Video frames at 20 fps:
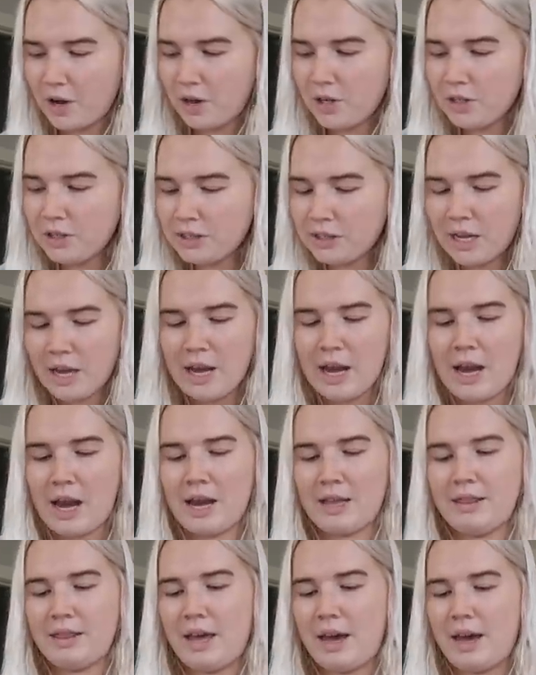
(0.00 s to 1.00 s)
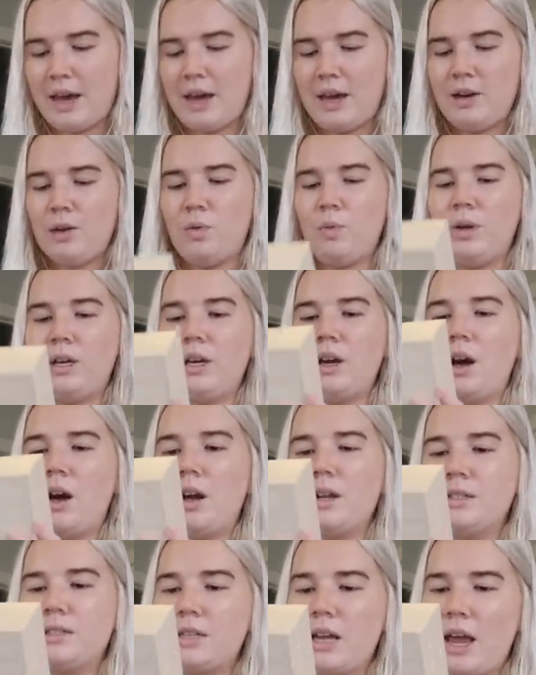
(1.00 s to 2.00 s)
those, and then we
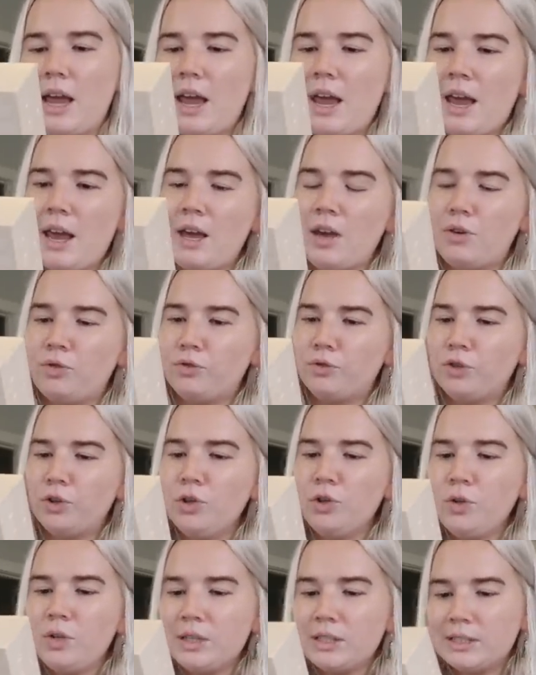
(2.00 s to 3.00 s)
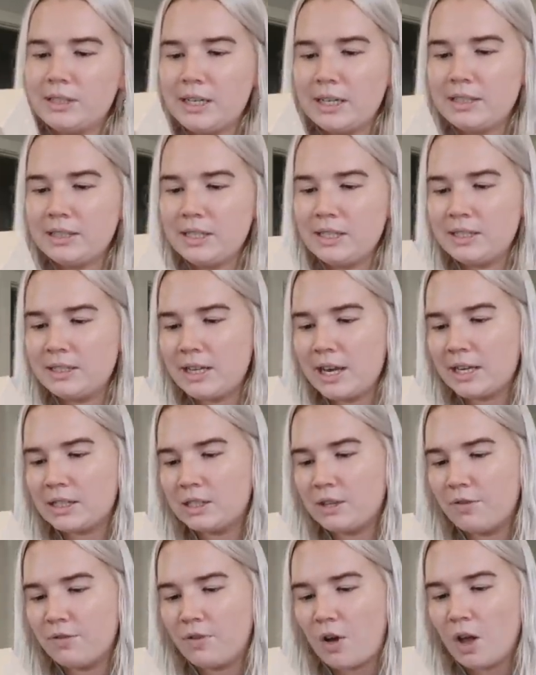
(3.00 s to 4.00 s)
got a Root
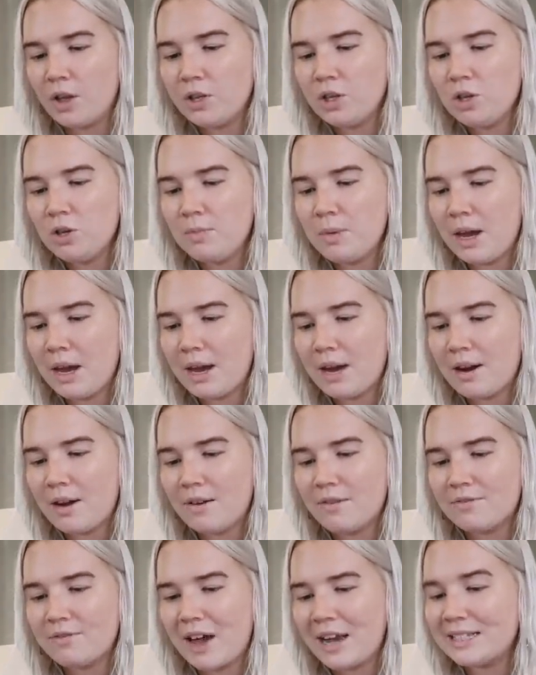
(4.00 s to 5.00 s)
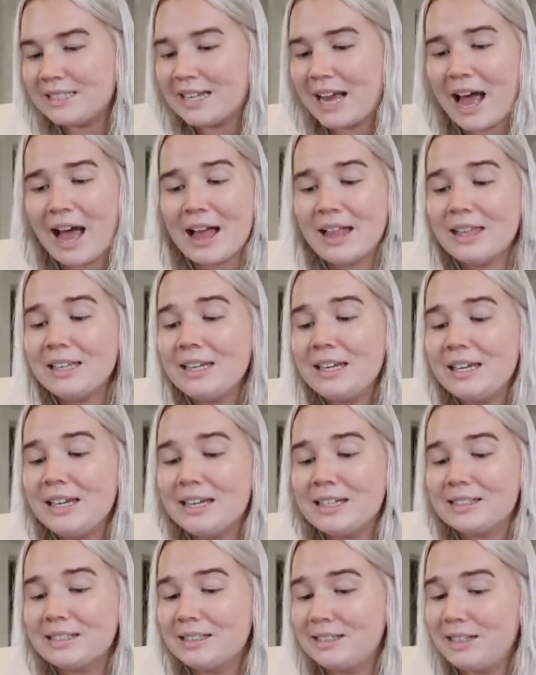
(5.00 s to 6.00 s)
66 Volume and
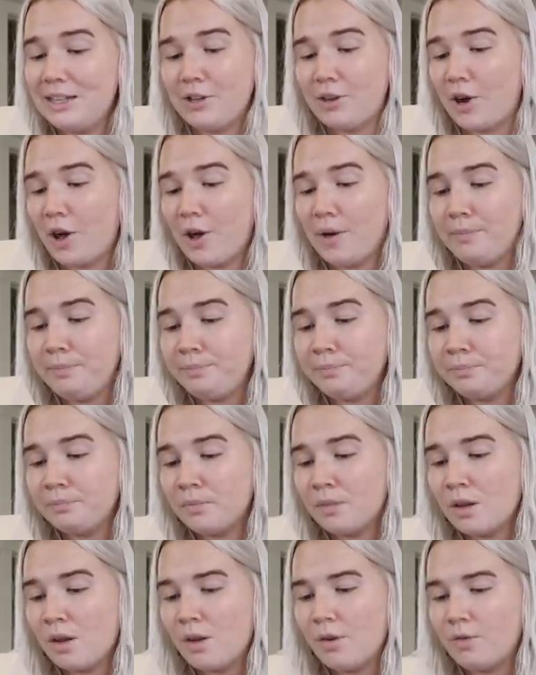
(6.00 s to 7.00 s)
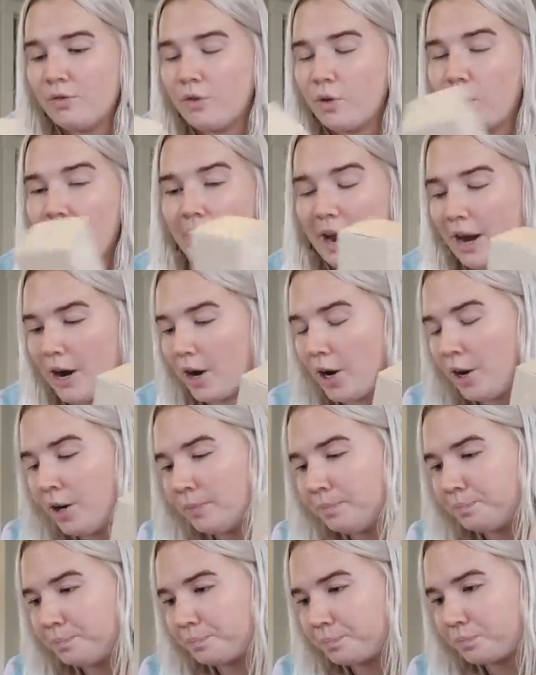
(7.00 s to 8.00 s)
Vitality Serum for
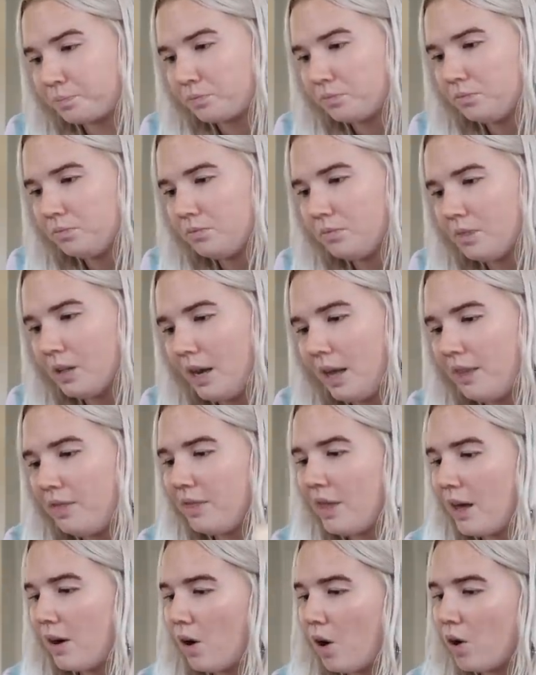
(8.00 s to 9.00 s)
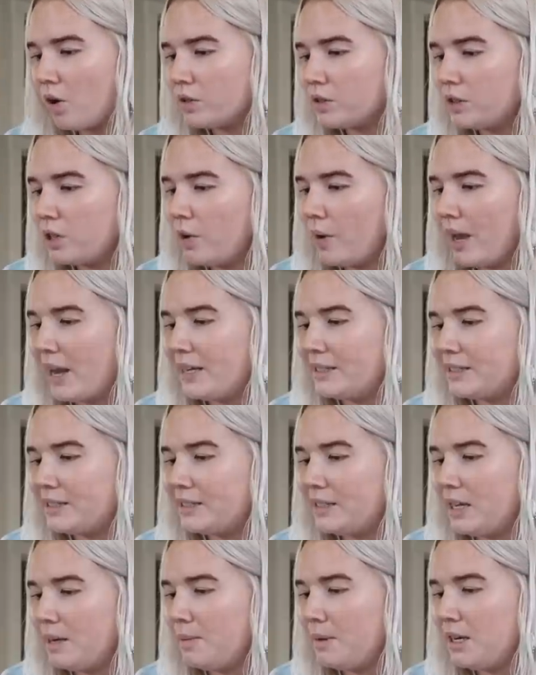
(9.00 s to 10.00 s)
hair, and then also a
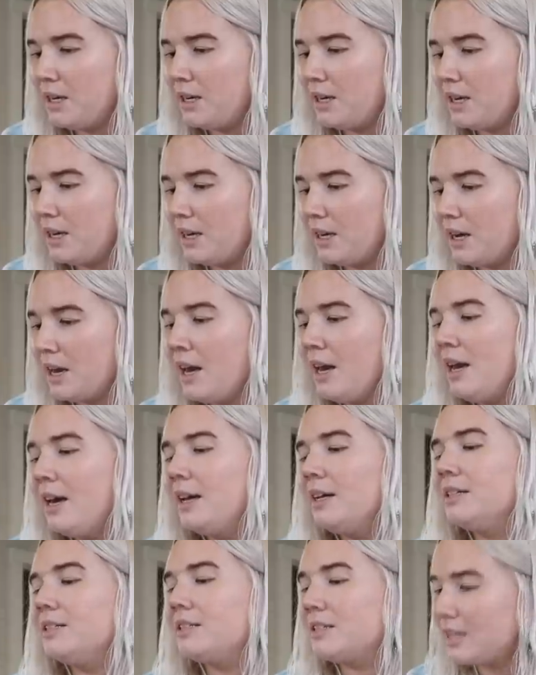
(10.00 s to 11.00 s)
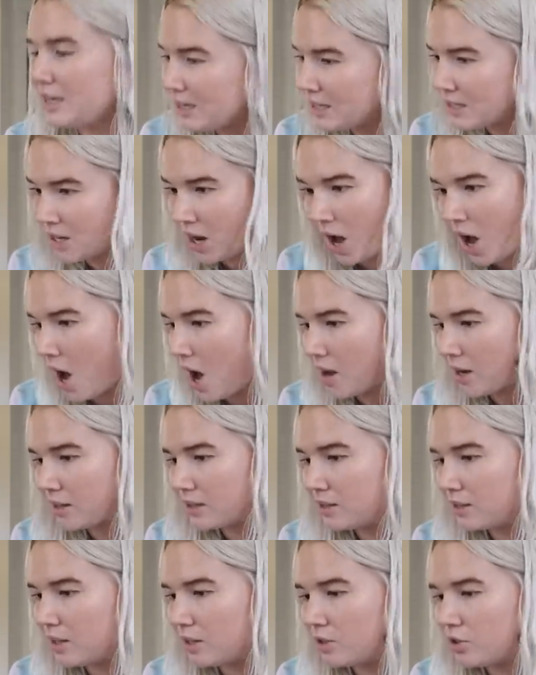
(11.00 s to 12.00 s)
CBD Detox